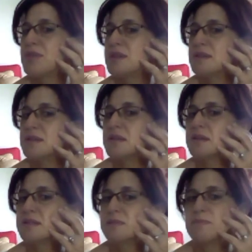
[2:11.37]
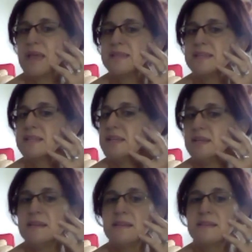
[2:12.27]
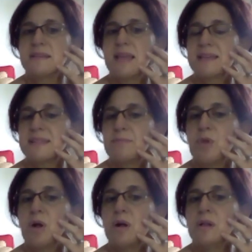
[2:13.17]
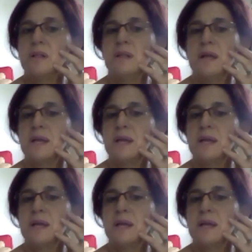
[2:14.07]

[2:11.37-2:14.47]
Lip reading: and it basically takes up your whole